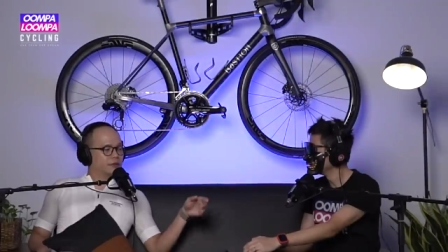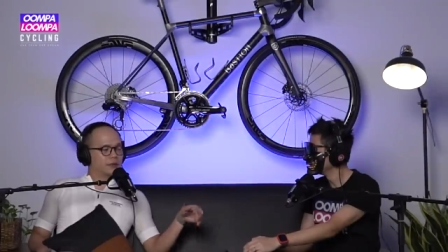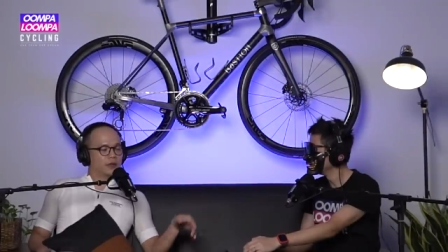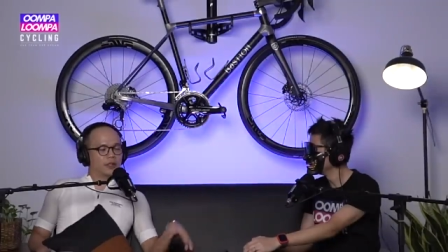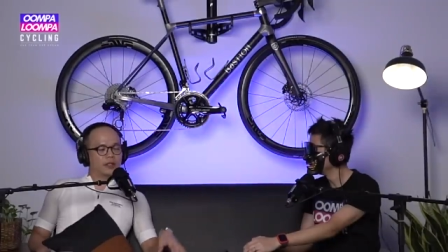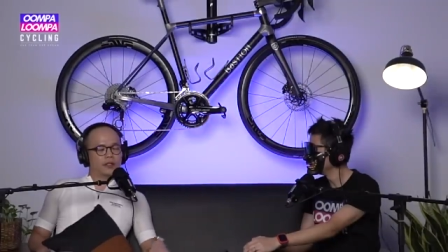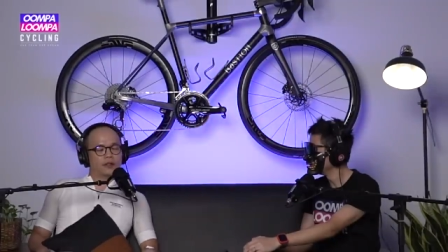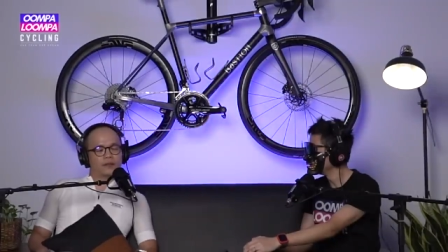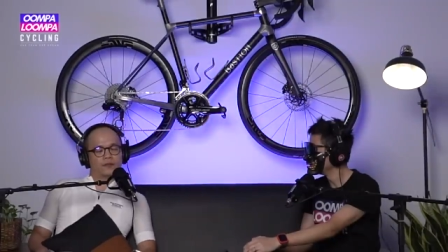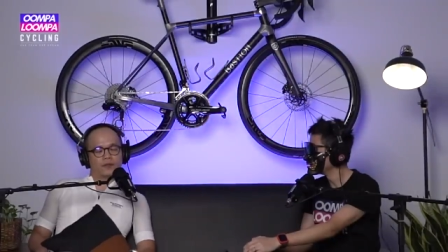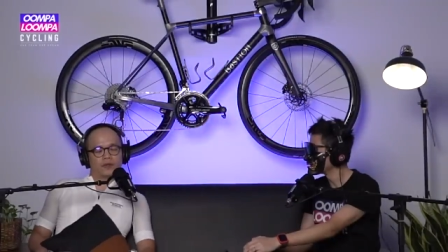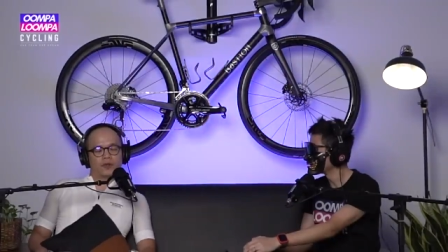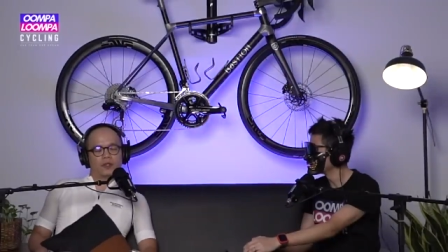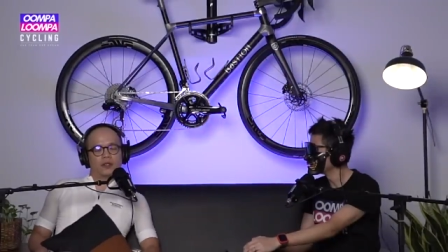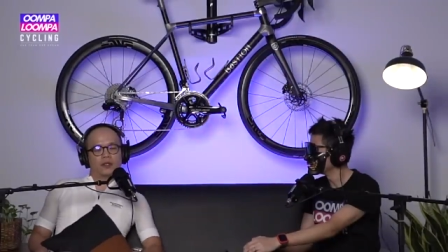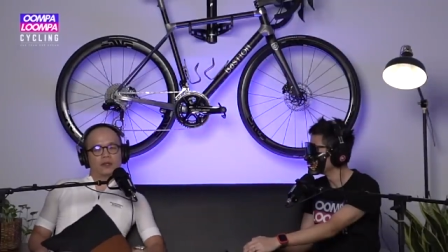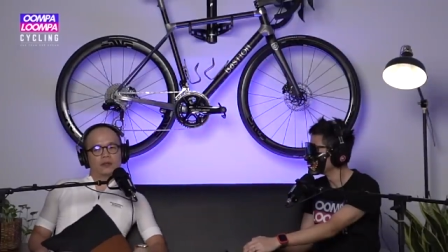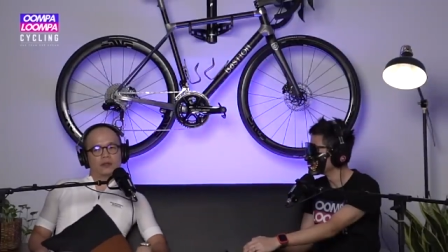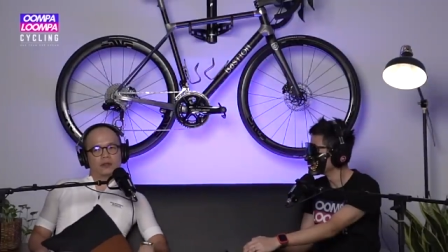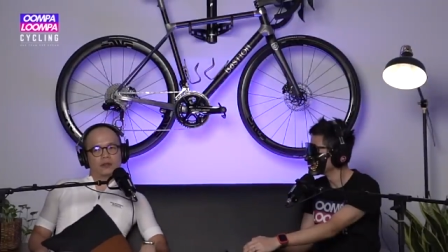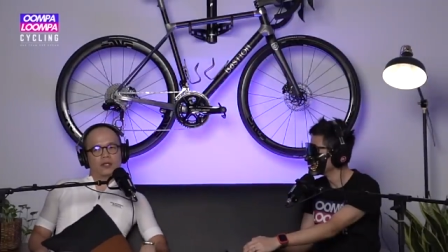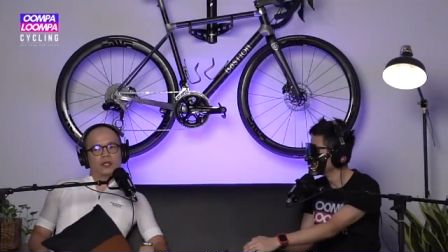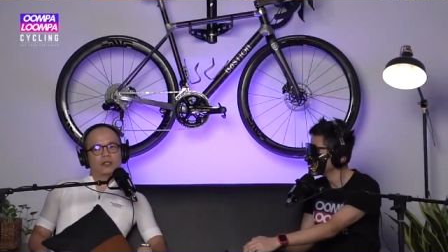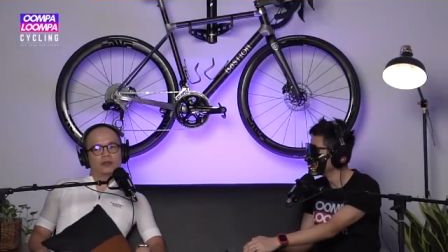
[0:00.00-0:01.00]
Yeah. Few bucks then,
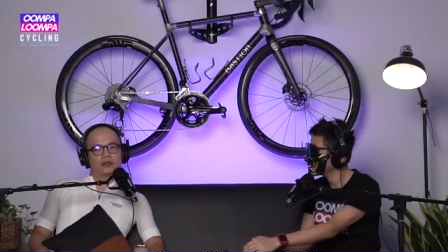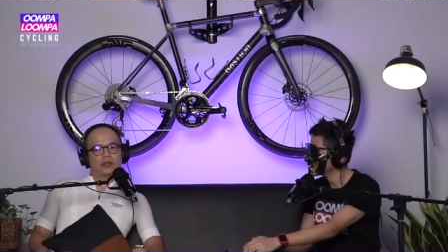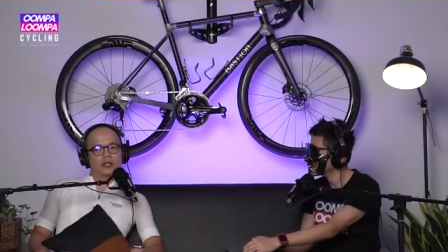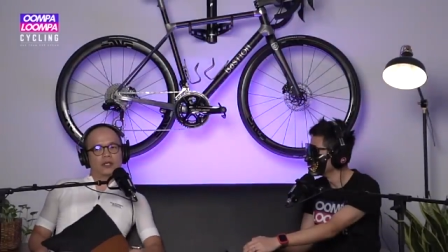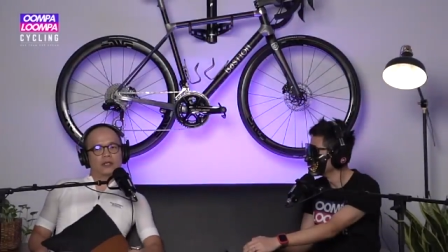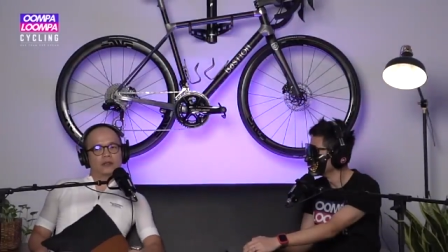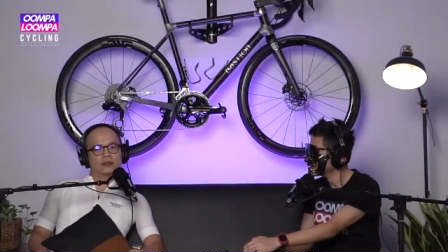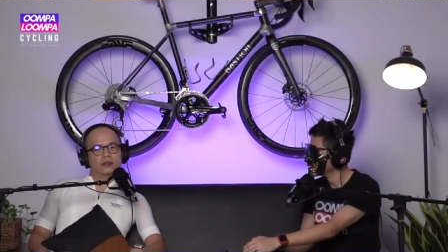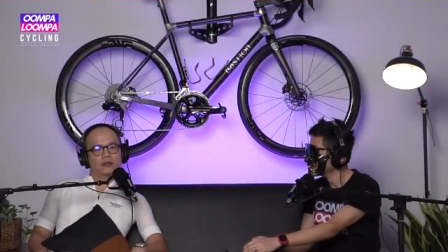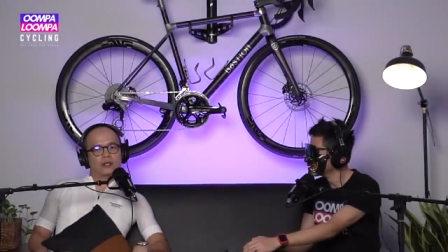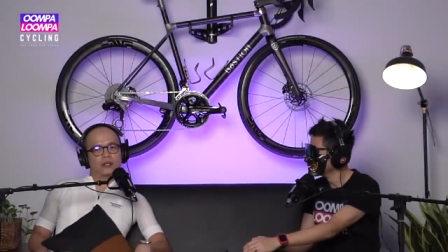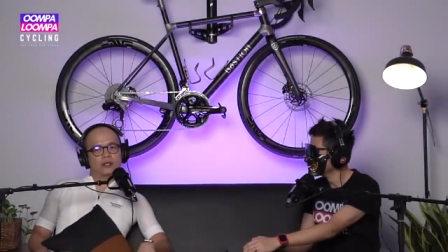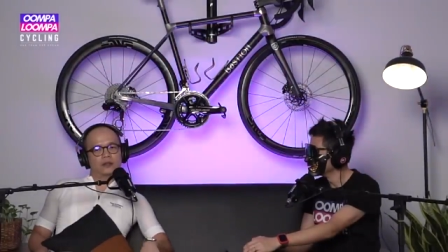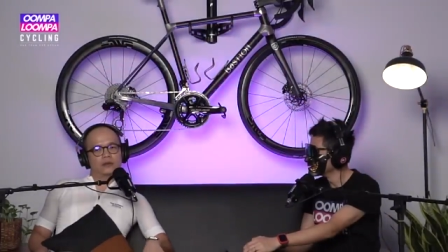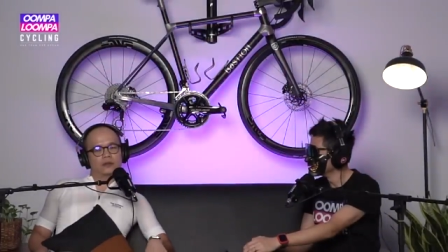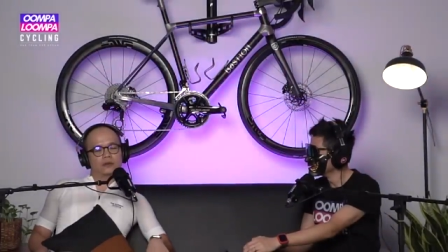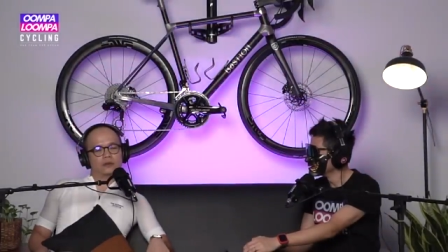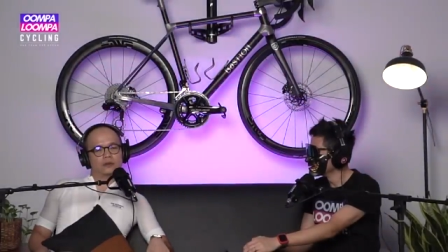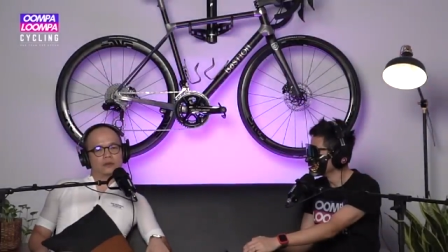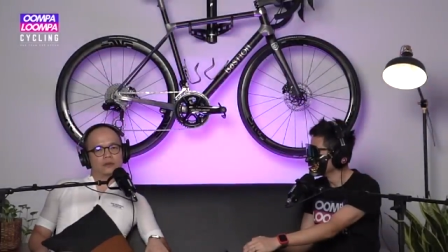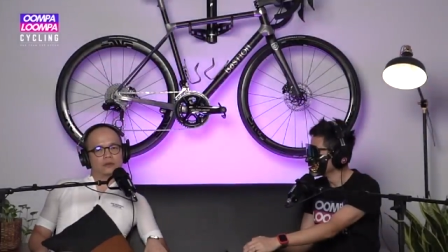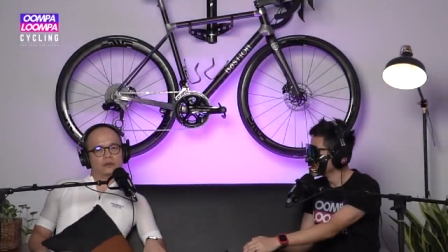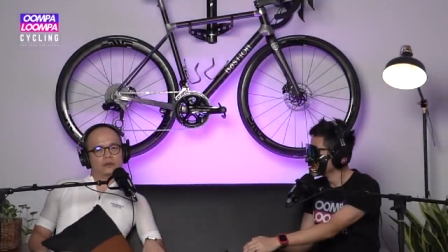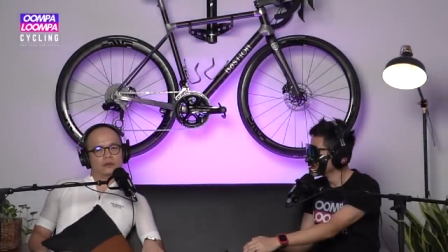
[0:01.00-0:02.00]
a month. Then then then
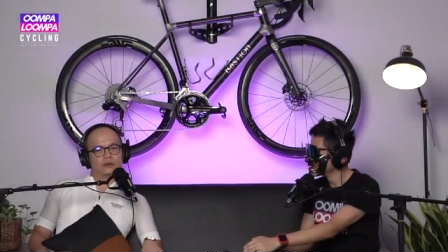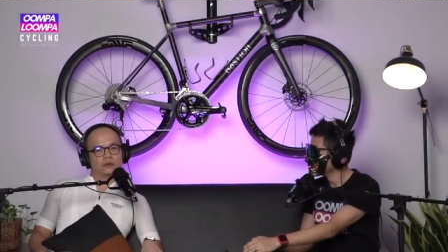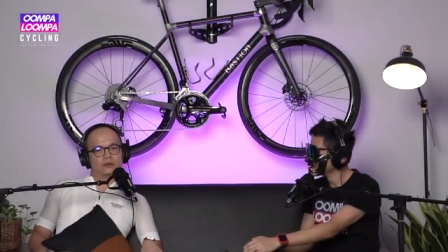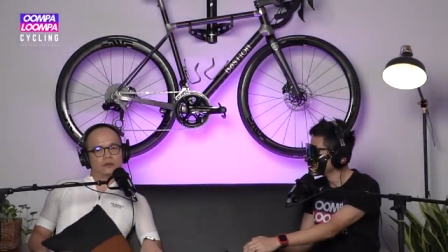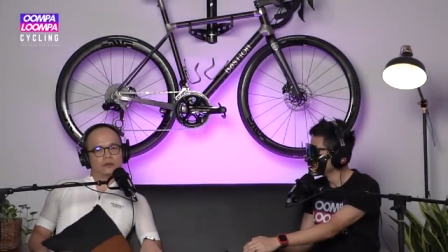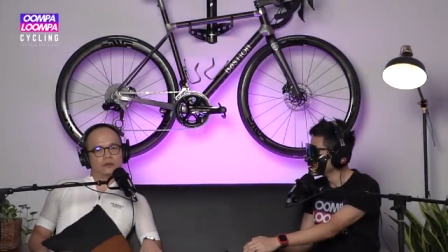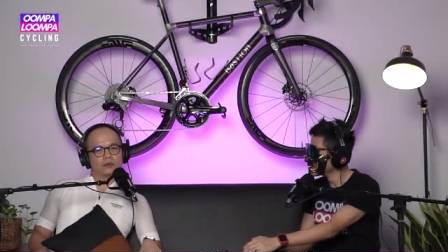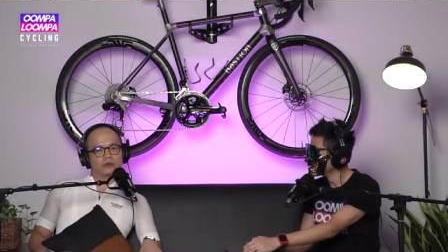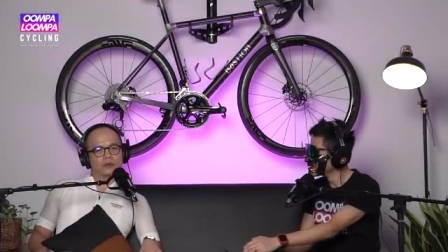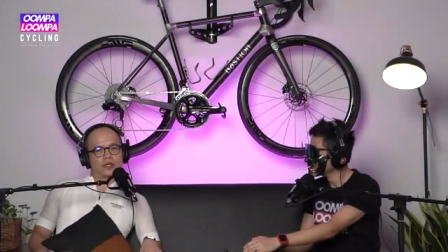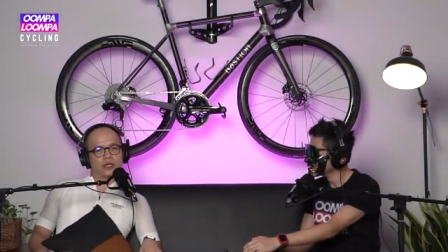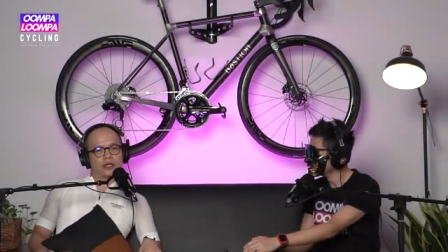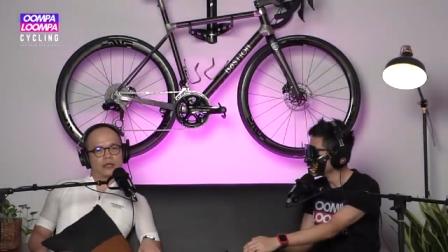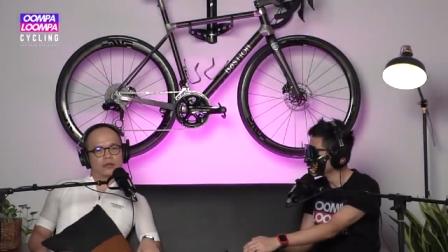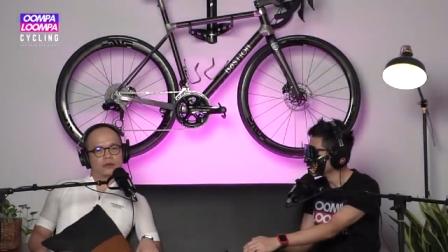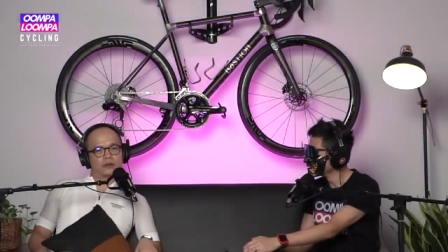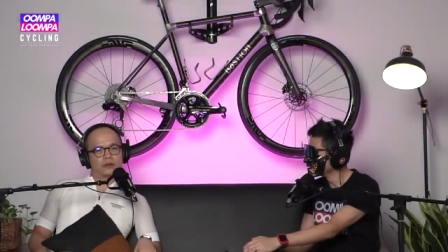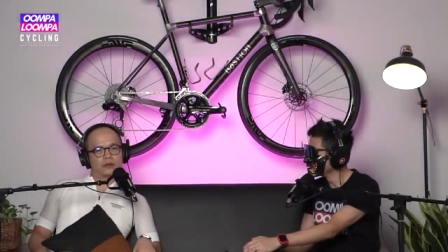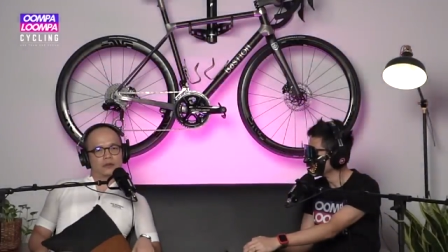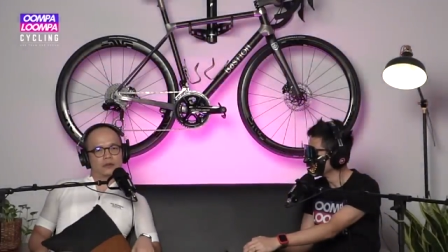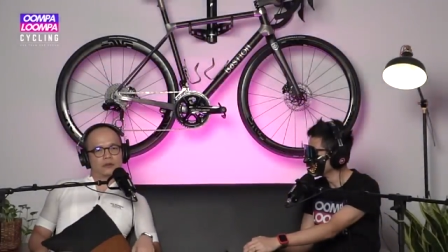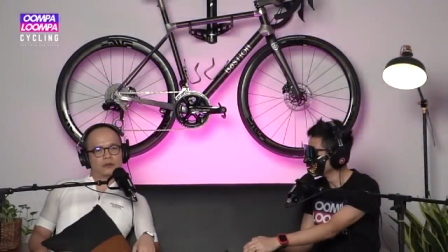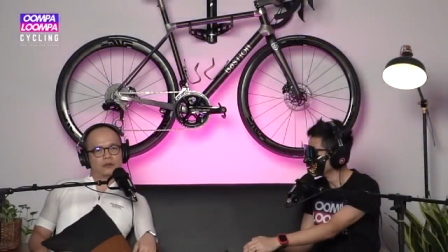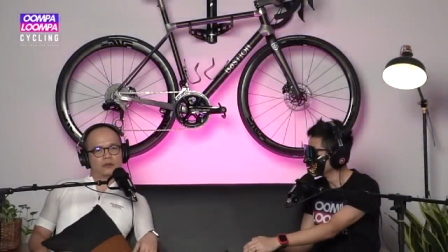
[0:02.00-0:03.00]
you, you you get
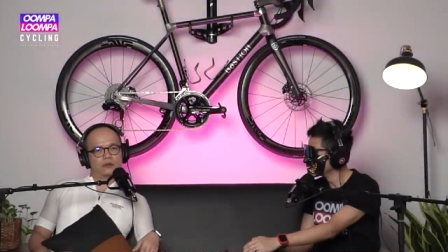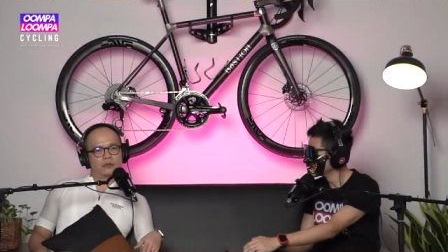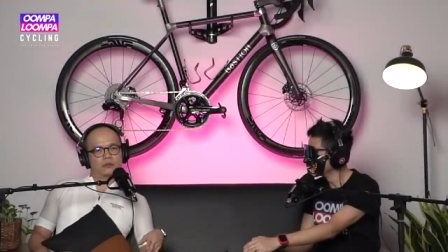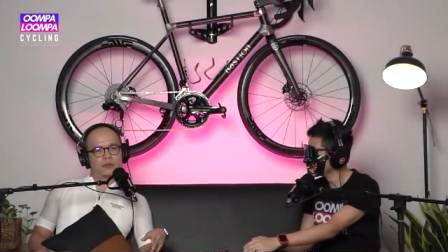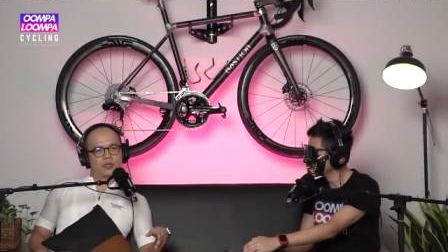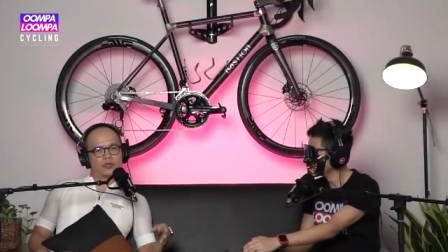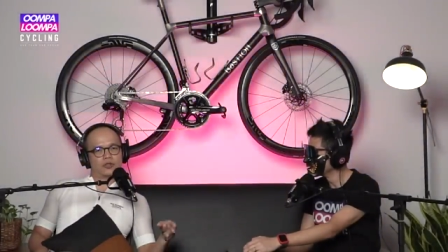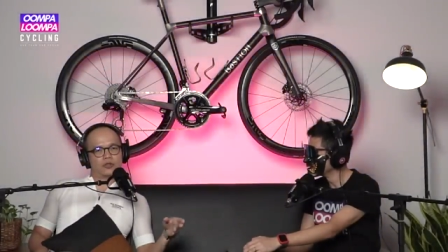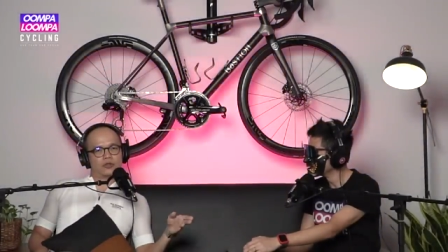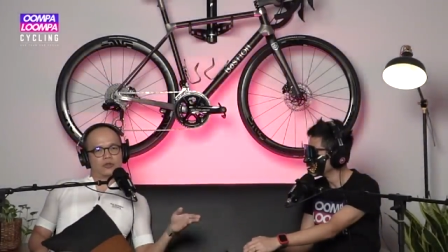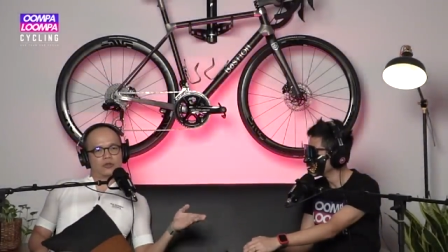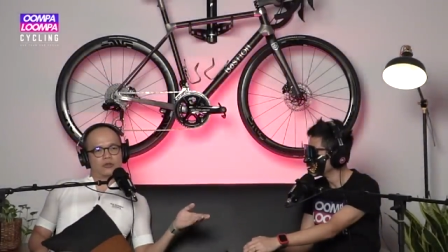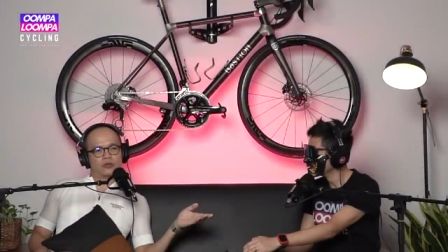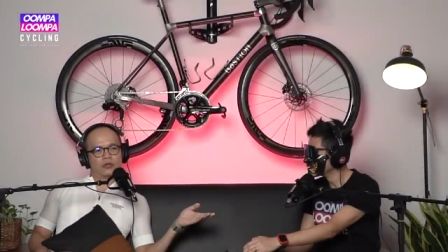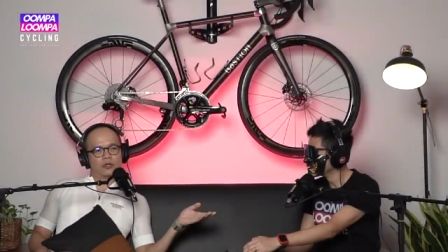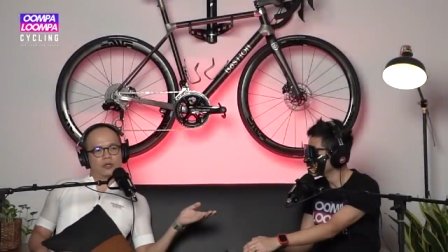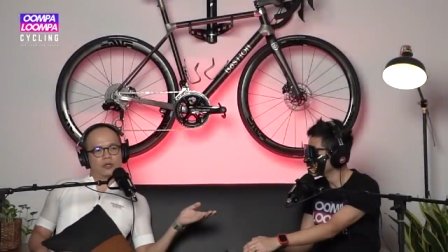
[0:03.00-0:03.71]
so much